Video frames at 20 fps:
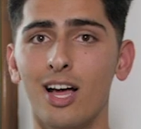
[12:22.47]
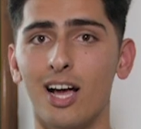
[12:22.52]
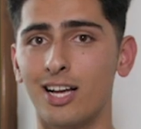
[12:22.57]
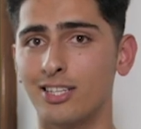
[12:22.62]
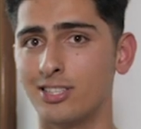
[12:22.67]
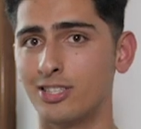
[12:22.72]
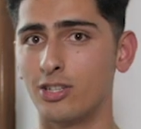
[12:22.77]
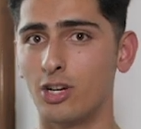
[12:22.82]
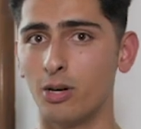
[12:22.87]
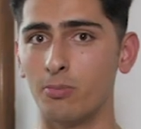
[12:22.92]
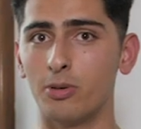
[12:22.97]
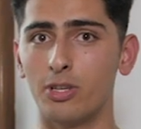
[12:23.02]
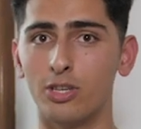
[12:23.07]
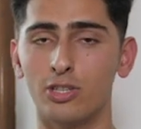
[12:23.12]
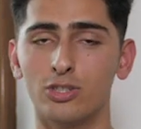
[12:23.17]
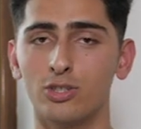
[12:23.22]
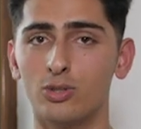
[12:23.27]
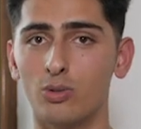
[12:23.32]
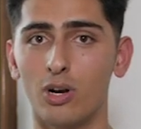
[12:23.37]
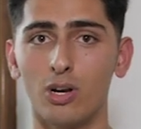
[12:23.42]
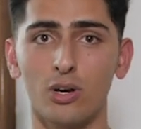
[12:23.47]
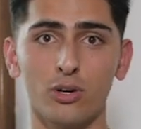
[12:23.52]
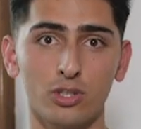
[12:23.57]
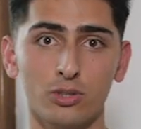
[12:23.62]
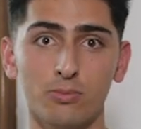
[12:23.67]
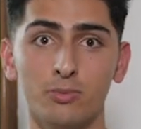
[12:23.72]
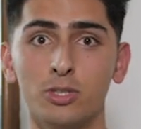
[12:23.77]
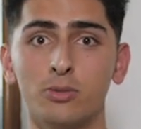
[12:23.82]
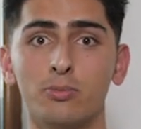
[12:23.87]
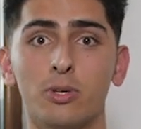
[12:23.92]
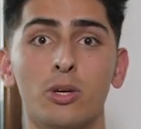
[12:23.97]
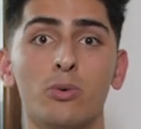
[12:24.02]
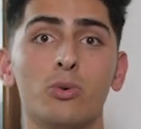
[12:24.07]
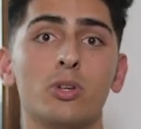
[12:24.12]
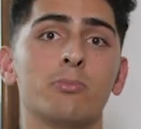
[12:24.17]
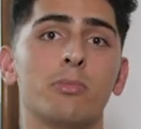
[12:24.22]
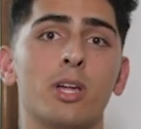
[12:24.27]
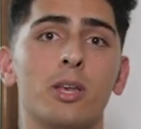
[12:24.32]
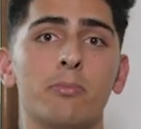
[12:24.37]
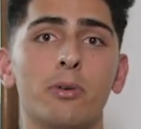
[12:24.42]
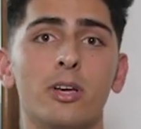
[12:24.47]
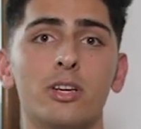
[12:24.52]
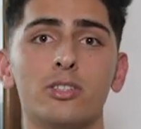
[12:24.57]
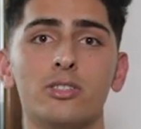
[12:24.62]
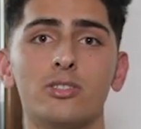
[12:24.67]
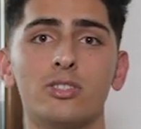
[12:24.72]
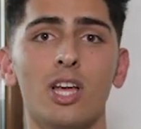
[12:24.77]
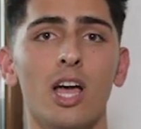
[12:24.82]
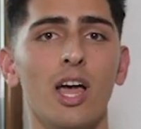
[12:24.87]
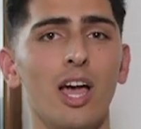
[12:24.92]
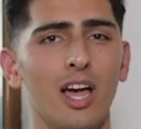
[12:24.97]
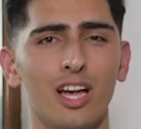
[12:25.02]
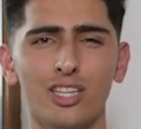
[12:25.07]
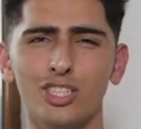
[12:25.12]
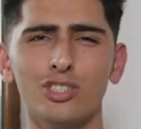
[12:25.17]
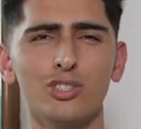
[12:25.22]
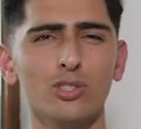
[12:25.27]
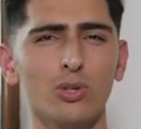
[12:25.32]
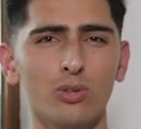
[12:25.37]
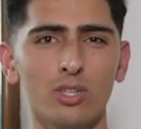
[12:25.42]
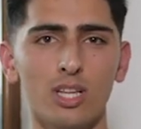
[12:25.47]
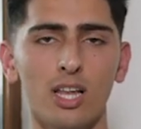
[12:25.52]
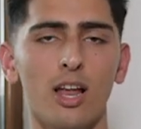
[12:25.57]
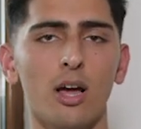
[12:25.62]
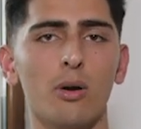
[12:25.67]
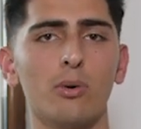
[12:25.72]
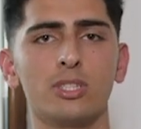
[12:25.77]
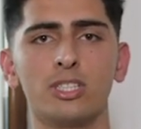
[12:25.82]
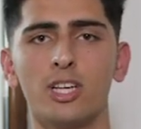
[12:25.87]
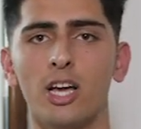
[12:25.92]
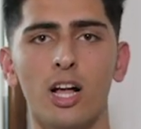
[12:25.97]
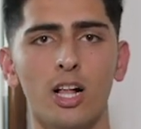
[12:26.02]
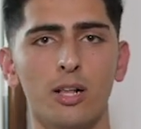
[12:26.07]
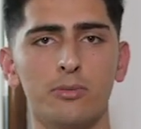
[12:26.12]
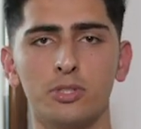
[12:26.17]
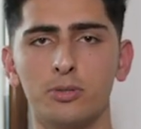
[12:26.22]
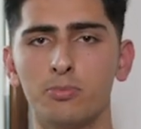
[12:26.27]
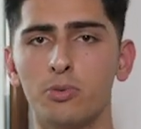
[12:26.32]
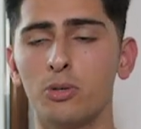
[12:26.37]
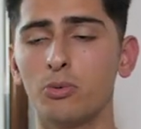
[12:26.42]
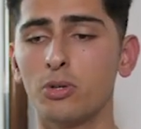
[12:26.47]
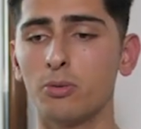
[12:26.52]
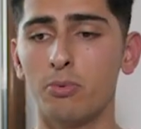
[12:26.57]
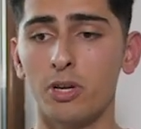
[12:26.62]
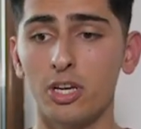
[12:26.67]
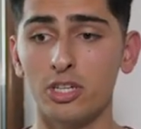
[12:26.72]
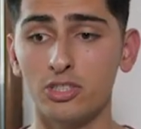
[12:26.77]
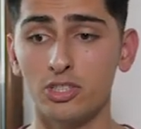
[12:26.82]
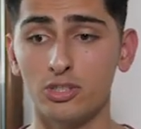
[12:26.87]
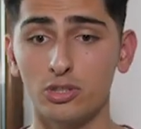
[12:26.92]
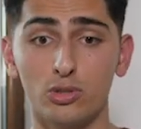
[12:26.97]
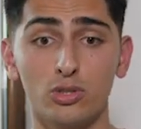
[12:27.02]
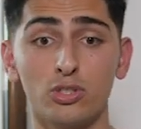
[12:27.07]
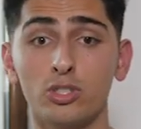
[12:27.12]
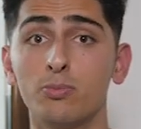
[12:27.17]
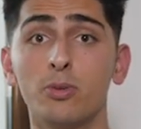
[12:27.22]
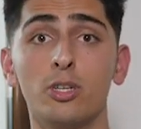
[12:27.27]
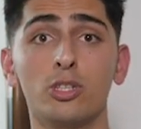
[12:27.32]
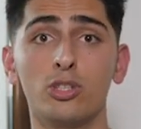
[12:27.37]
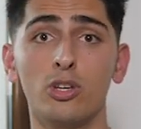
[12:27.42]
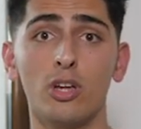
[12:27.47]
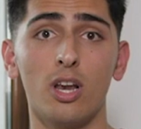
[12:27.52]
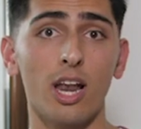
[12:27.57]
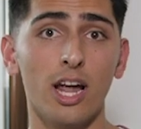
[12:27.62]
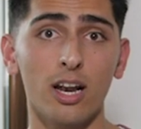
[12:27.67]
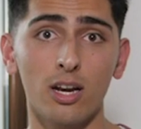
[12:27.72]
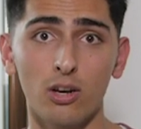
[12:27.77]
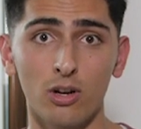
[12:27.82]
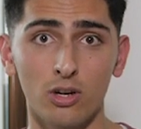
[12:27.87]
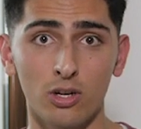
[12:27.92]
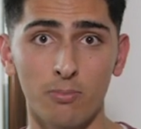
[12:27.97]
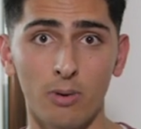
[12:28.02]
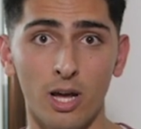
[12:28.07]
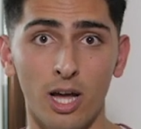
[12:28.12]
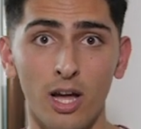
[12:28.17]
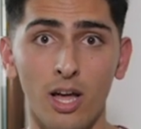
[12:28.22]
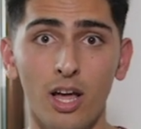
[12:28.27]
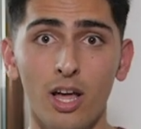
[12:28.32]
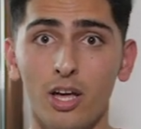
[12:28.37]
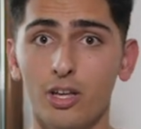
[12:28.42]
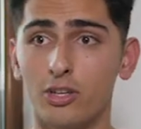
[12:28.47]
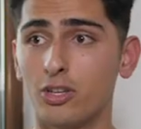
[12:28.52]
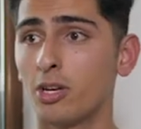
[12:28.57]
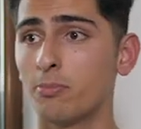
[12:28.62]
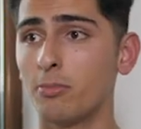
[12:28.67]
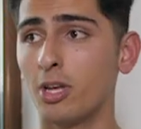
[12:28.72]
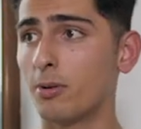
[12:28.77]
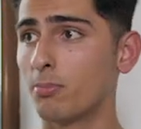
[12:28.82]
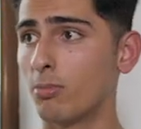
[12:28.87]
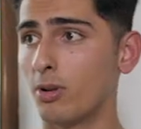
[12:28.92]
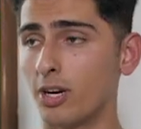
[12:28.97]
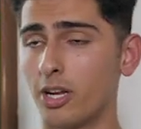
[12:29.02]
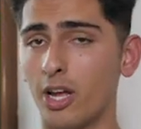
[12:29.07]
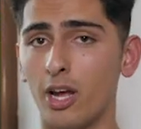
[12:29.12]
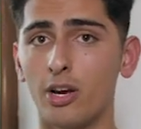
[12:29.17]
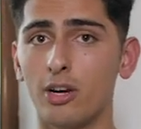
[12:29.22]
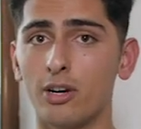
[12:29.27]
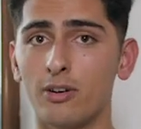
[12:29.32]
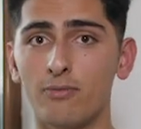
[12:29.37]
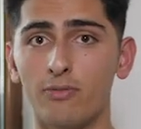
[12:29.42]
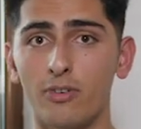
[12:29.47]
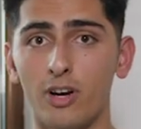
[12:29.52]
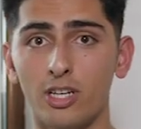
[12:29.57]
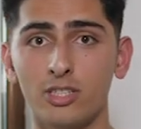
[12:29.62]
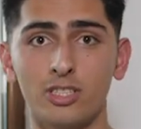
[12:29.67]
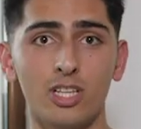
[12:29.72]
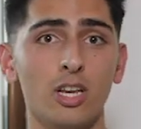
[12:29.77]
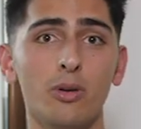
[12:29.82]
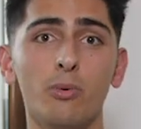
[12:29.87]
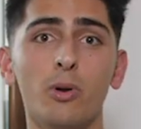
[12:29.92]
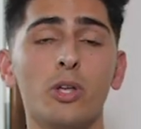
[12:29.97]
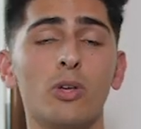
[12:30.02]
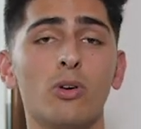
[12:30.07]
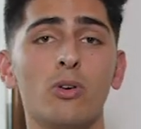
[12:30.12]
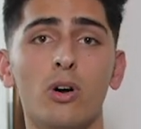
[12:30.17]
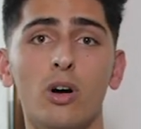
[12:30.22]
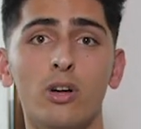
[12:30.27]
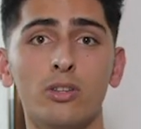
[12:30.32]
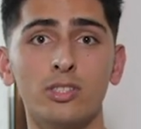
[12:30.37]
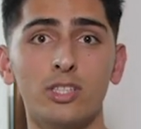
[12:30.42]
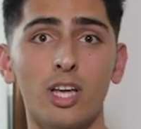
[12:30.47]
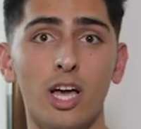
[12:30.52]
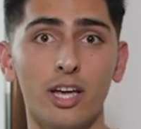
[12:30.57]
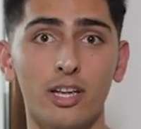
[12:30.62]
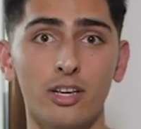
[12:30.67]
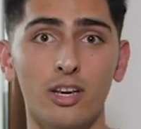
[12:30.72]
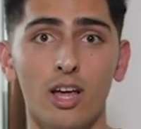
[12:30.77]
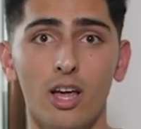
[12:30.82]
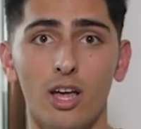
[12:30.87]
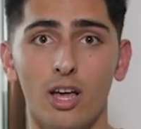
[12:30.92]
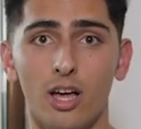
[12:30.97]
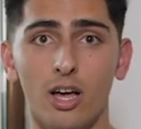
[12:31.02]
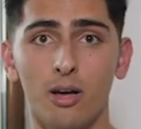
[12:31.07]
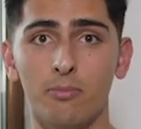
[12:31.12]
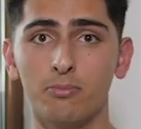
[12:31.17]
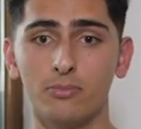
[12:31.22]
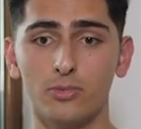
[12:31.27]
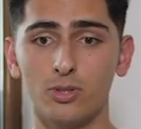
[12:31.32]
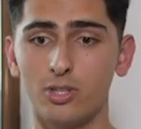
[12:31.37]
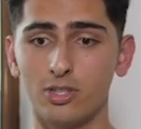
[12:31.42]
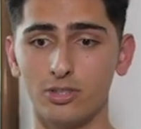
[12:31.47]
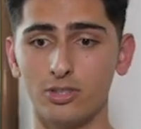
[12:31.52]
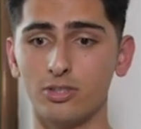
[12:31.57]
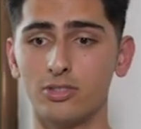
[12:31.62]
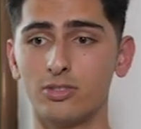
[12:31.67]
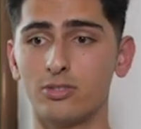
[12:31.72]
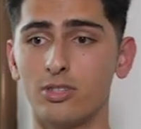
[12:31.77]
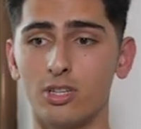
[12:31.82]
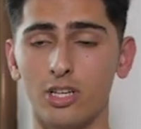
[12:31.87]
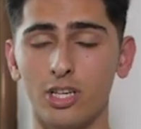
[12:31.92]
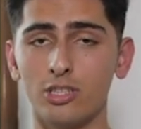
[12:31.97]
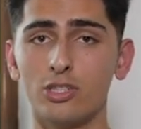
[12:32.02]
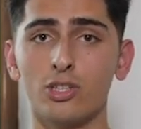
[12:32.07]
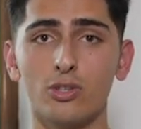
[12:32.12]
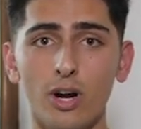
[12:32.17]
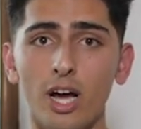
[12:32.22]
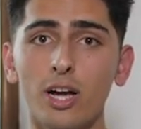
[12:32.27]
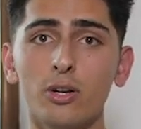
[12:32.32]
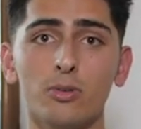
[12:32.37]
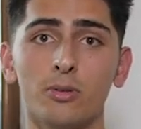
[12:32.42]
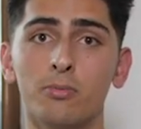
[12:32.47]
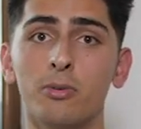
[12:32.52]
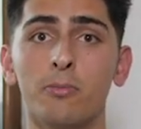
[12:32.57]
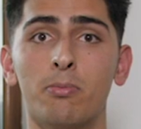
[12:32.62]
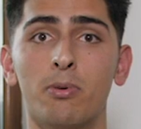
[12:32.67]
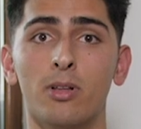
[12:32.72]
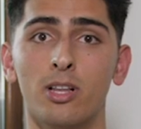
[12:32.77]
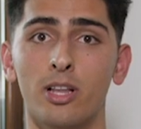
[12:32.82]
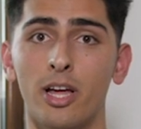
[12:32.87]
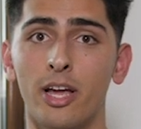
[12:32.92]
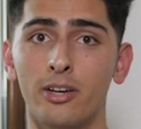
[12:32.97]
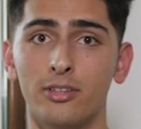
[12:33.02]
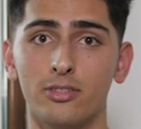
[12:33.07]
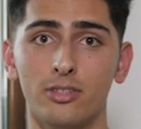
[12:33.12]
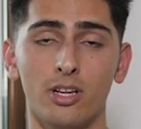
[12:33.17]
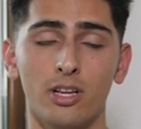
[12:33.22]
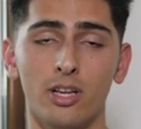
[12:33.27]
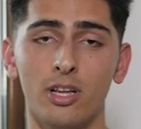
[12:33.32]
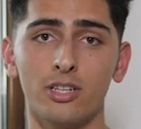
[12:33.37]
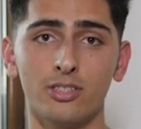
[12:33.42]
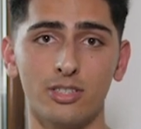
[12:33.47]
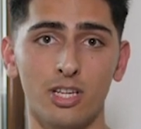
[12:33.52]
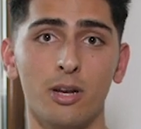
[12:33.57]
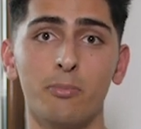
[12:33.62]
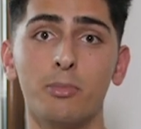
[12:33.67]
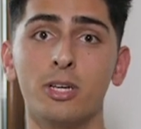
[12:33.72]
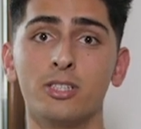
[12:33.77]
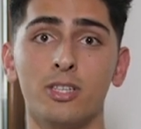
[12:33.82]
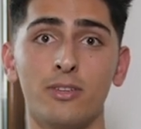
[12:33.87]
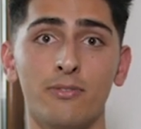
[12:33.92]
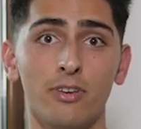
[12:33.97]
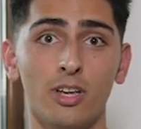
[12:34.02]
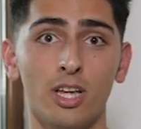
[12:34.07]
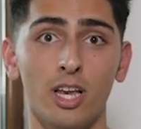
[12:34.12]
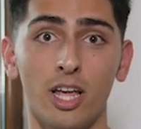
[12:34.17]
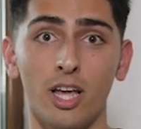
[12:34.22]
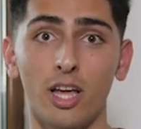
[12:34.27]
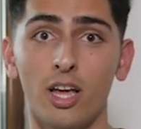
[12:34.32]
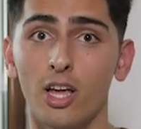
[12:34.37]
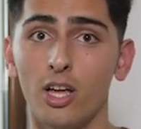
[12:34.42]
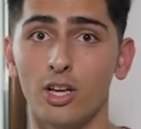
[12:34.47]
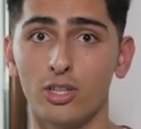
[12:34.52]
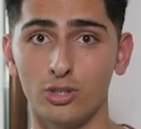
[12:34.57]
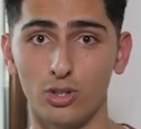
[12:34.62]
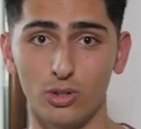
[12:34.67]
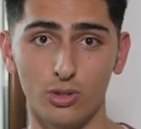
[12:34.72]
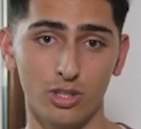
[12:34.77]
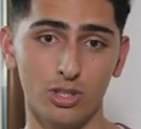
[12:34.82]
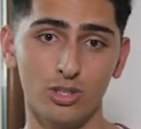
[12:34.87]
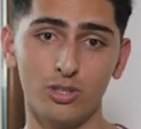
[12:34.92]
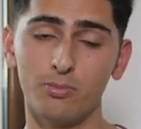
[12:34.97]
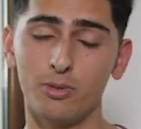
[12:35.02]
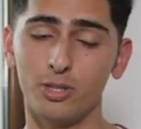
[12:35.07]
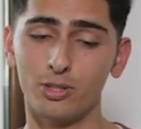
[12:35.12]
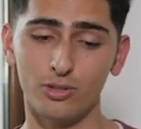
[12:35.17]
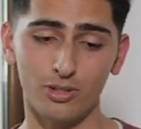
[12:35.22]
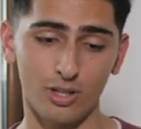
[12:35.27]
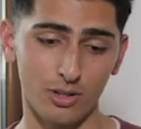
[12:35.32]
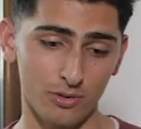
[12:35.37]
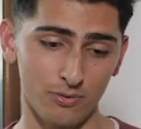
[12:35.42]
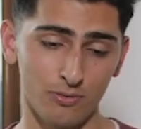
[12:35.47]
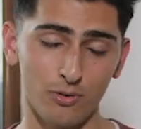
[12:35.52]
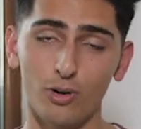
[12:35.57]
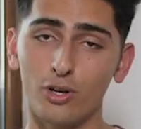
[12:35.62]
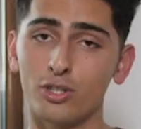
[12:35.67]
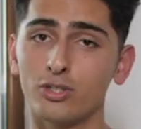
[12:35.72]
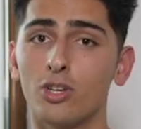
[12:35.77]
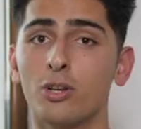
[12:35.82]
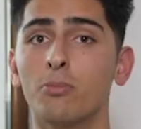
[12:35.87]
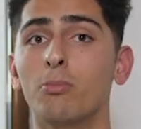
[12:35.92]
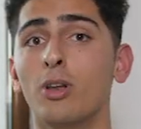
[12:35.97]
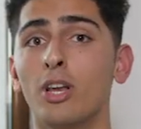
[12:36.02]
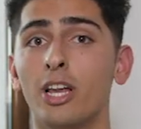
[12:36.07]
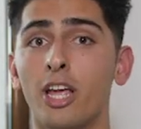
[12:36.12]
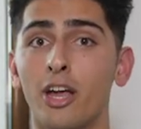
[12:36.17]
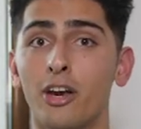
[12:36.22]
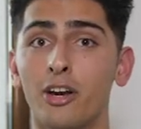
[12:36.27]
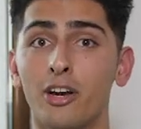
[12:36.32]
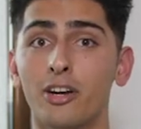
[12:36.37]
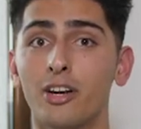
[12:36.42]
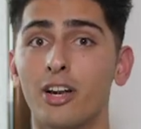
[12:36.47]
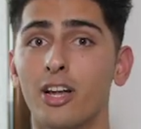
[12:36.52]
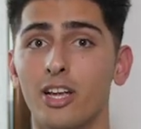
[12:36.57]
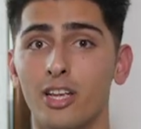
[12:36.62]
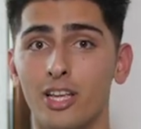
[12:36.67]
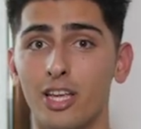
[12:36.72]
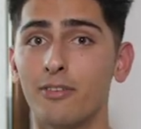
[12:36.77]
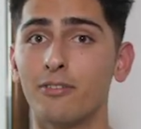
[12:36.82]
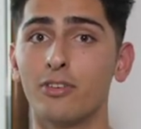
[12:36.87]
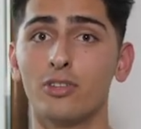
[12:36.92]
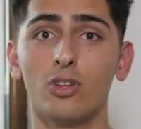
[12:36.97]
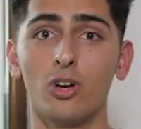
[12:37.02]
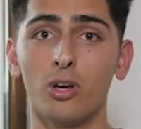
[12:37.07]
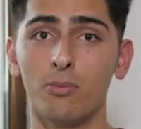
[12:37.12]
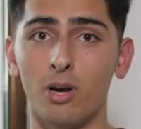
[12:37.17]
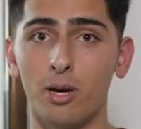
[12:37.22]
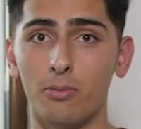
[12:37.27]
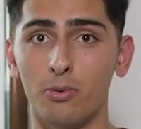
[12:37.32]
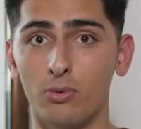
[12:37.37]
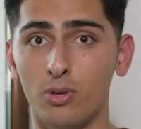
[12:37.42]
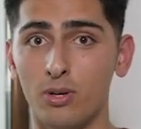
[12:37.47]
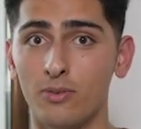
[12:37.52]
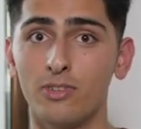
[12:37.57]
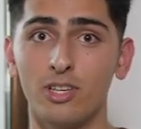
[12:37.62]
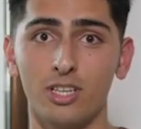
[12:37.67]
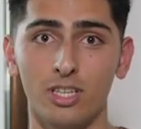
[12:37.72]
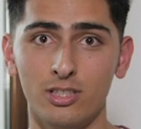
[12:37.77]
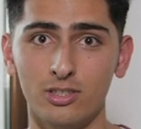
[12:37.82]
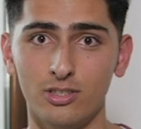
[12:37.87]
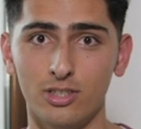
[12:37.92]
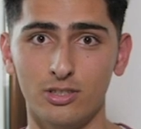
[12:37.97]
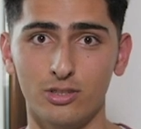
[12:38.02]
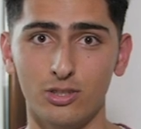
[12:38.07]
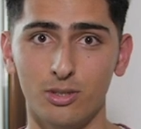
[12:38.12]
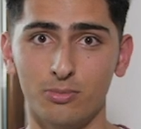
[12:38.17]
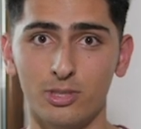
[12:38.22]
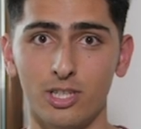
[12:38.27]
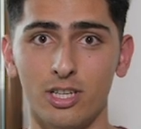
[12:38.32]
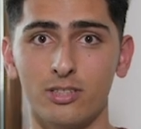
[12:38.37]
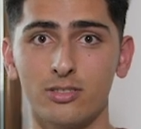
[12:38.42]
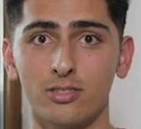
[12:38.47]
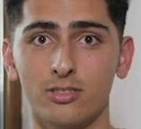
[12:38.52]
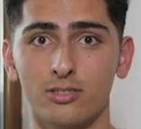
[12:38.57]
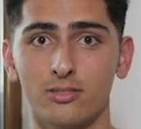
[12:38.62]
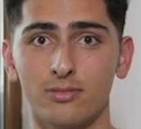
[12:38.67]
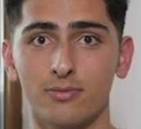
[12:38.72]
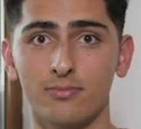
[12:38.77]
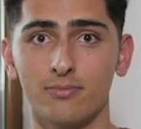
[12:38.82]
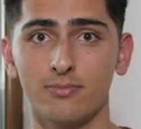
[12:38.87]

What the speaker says: As in upper years, you are going to be speaking with many patients. And just knowing the language, it helps speak with patients. You can speak to your landlord better. You can make Bulgarian friends anywhere you go outside. You can just interact with people, and it is an amazing feeling. So you need to make sure that you focus on Bulgarian, even though it might be one of the easiest subjects.